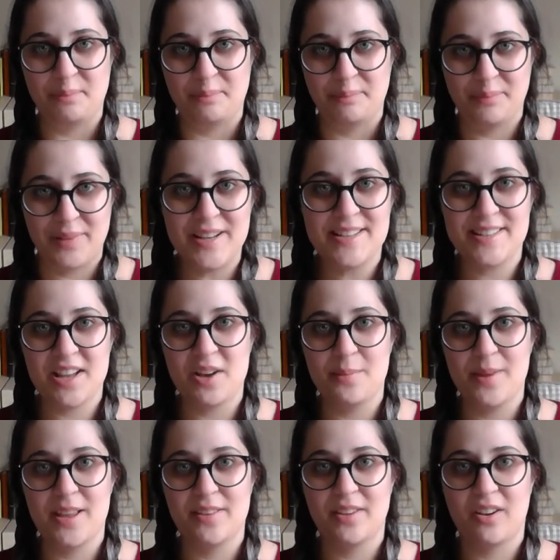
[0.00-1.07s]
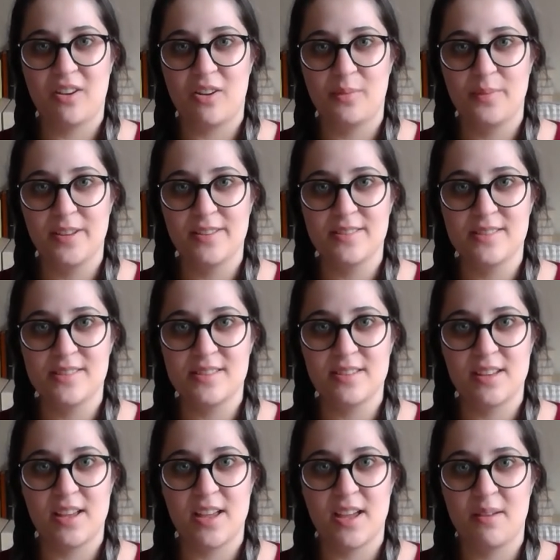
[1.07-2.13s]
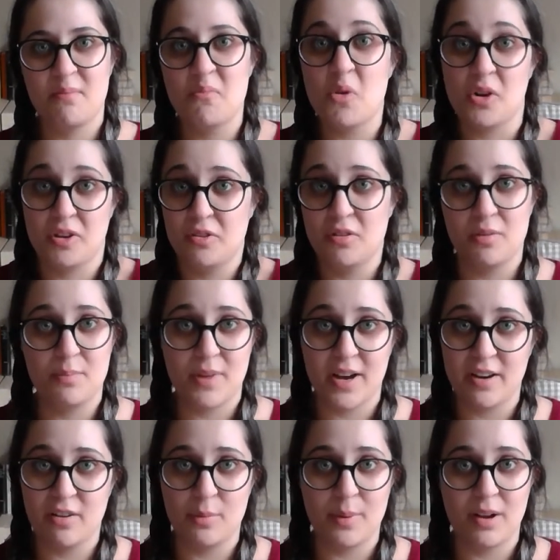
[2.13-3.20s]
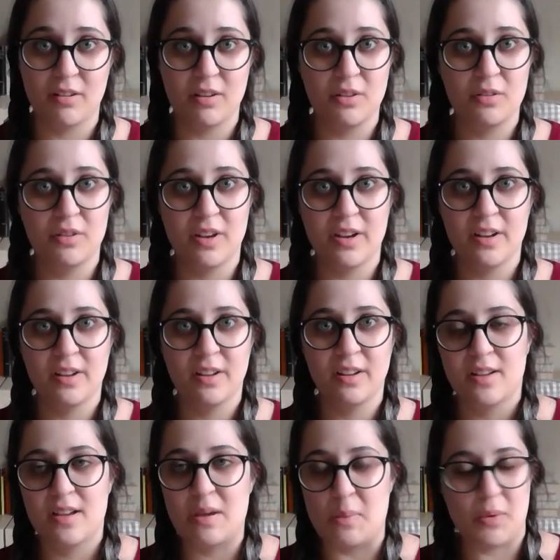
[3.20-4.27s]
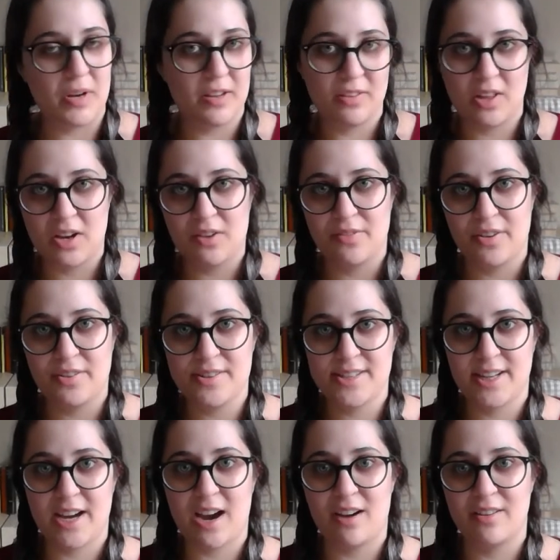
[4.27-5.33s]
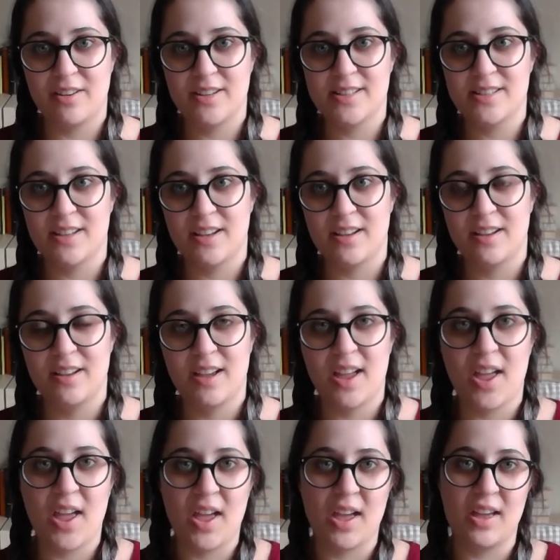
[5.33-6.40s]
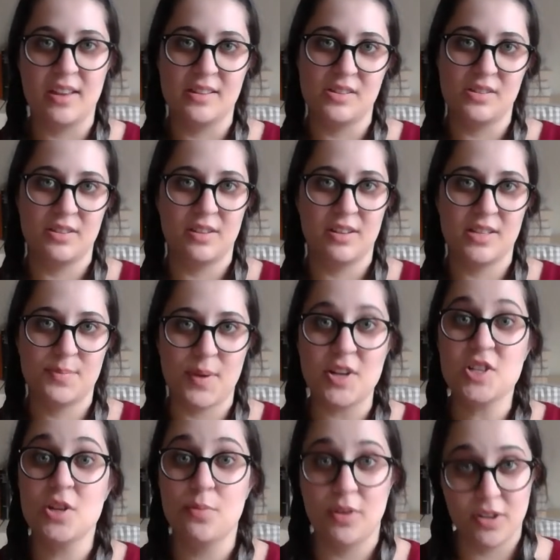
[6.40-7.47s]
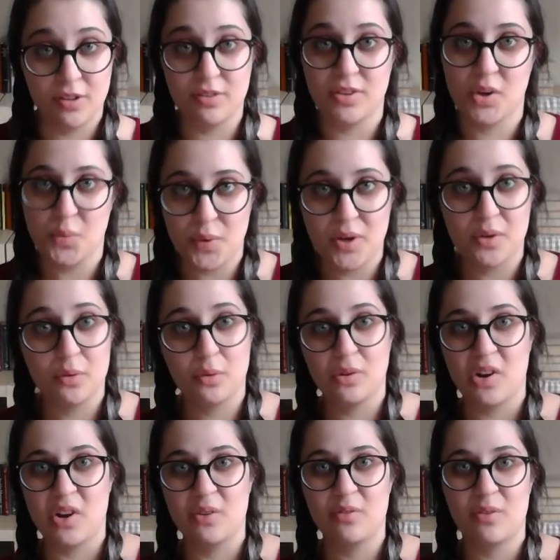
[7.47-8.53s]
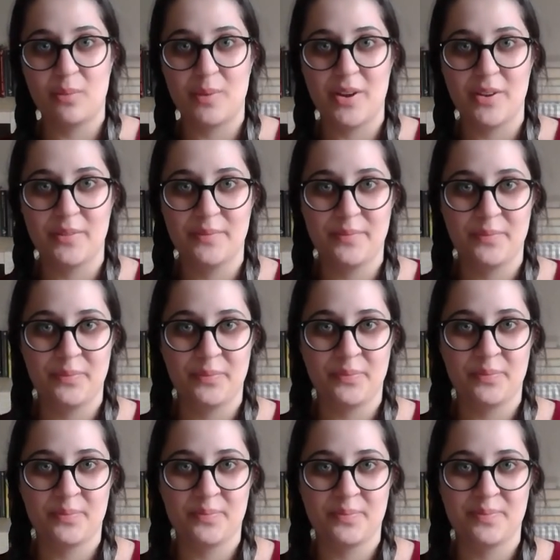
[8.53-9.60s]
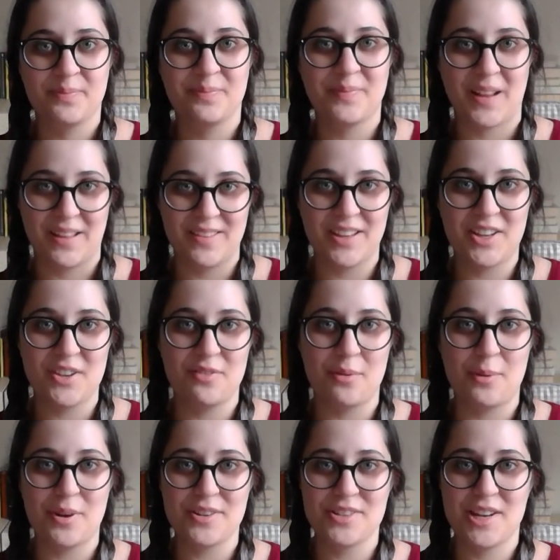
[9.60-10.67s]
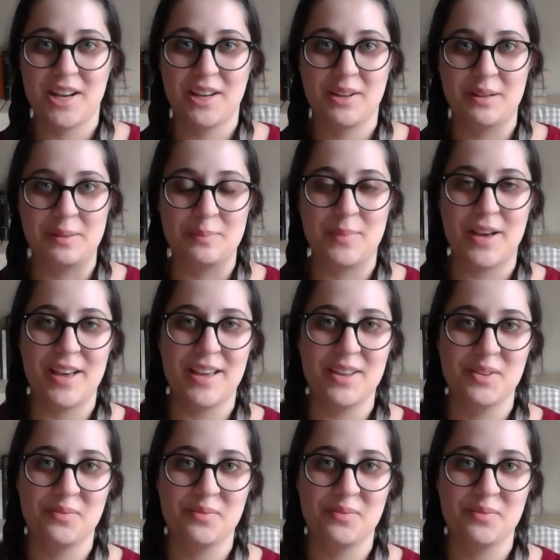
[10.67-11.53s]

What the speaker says: Please tell me in the comments what you admire about Luna, what you think of her as a character, and especially what you think we could all learn from her. Thank you for watching. Bye.